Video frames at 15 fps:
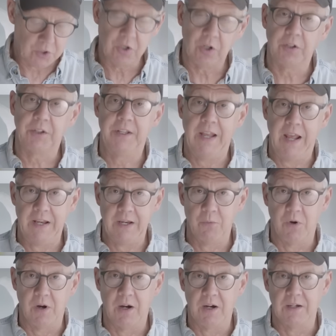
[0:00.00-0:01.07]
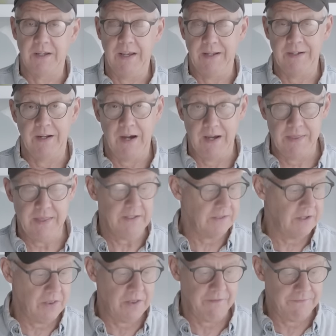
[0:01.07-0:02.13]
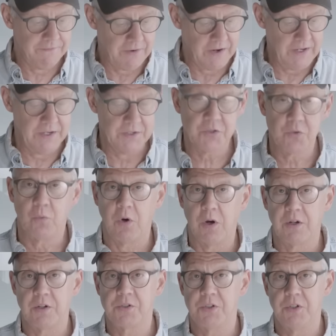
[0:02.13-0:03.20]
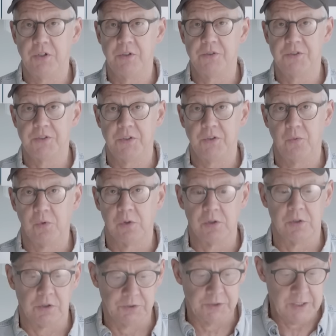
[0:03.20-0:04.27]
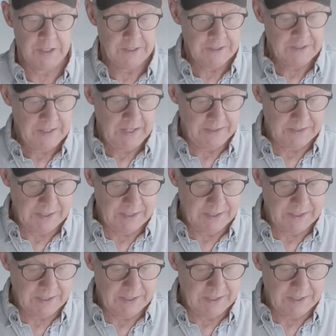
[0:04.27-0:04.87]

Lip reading: called Naniwa, and I think they're the finest water stones in the world. And